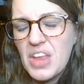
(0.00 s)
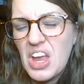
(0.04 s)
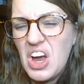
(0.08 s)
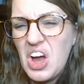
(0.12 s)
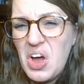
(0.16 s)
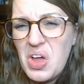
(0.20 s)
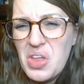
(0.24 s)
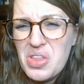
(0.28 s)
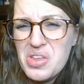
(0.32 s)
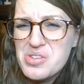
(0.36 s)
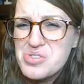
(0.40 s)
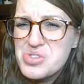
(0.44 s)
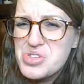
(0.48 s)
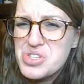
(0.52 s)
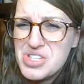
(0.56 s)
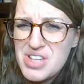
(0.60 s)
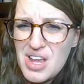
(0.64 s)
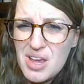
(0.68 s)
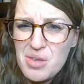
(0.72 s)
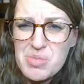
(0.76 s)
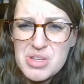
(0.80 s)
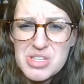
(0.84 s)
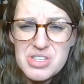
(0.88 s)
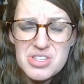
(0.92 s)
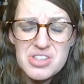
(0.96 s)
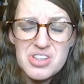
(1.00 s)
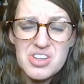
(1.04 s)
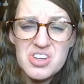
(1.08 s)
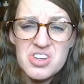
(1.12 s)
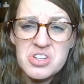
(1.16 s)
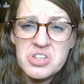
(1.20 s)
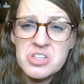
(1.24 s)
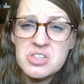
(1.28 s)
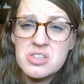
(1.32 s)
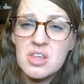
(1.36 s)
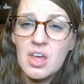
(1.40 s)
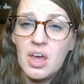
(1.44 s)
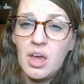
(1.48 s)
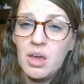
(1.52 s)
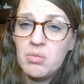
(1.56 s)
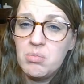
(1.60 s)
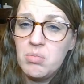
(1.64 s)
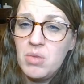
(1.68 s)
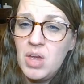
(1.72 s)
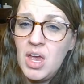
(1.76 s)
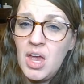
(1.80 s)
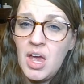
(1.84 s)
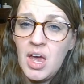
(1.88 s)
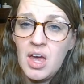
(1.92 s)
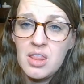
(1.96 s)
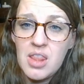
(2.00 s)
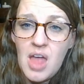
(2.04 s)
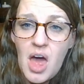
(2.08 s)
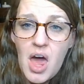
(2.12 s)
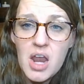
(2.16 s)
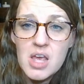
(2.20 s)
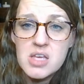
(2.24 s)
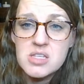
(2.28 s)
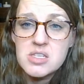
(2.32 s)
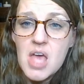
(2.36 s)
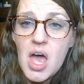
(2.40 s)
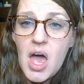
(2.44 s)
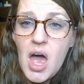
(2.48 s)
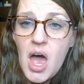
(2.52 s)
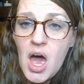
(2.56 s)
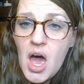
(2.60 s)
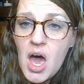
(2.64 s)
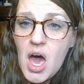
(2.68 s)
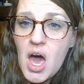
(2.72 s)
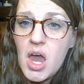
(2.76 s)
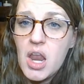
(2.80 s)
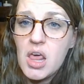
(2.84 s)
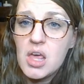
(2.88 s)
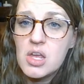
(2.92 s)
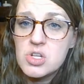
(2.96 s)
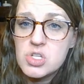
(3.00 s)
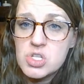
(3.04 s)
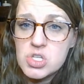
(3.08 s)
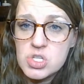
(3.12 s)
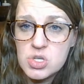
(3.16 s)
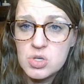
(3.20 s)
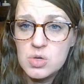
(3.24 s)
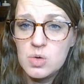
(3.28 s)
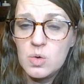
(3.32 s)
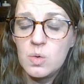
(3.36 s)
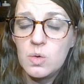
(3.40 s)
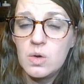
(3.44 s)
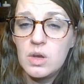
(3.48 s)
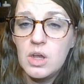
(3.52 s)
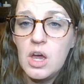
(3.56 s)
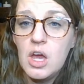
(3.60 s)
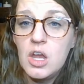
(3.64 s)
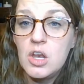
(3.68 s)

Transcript: All those statements that you're just like, man, that is attitude,